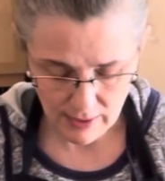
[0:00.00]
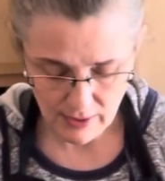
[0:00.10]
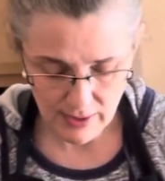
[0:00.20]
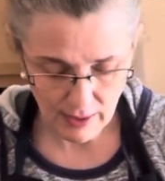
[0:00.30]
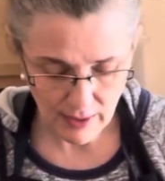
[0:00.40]

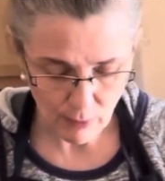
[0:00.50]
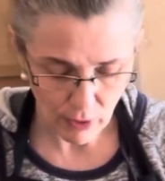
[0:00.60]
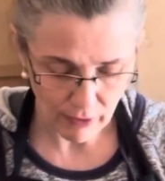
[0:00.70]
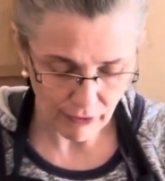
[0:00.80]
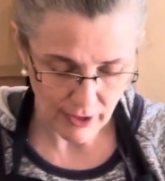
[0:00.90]
There's nothing
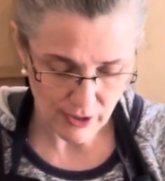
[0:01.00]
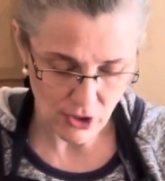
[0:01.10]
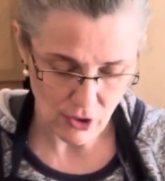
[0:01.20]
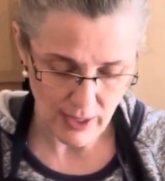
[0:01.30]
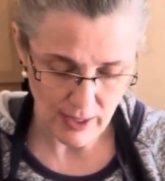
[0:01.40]
more
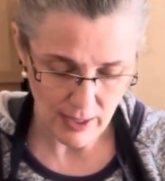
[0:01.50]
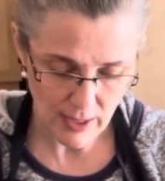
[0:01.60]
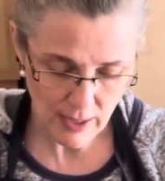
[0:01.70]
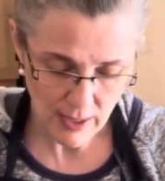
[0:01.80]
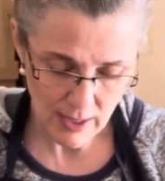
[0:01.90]

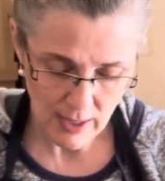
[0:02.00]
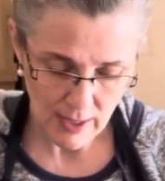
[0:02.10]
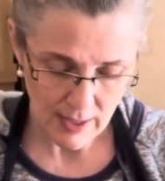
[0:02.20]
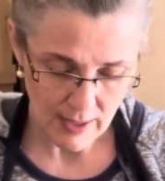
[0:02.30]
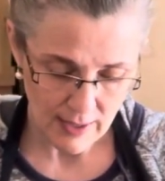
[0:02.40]
frustrating
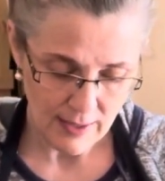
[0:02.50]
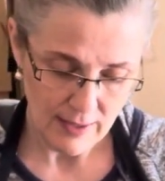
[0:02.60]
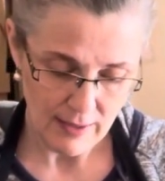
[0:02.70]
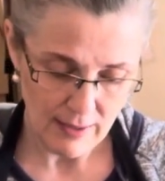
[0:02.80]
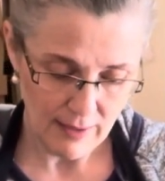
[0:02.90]

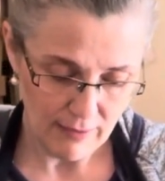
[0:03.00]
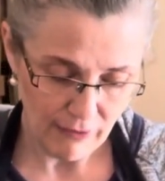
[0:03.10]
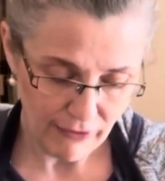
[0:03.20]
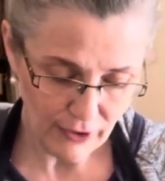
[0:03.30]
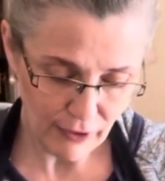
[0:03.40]
than
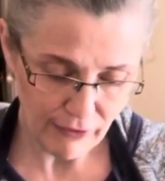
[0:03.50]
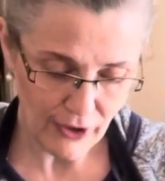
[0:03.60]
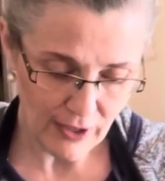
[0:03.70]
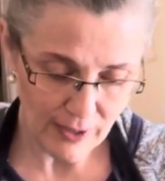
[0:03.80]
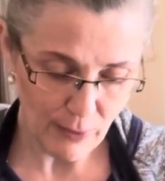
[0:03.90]
fiddle
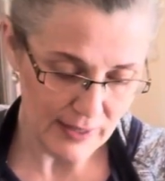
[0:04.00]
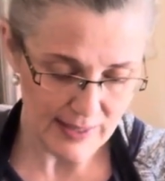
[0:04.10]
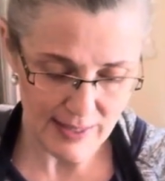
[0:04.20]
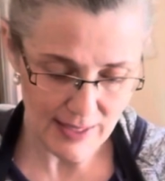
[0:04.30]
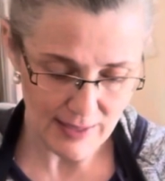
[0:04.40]
farting with
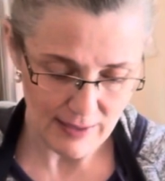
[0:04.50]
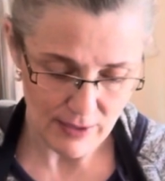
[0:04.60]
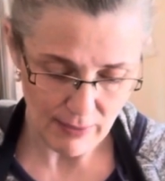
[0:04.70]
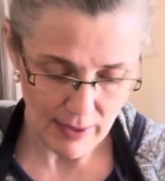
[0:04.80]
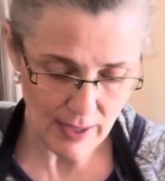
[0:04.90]

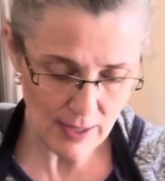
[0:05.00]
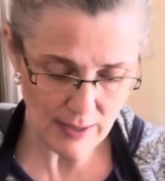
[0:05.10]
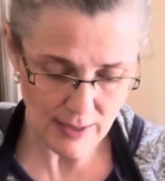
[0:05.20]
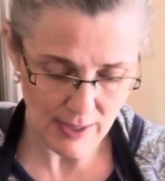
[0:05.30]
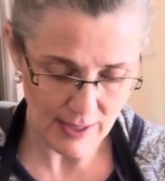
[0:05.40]
seeds, right?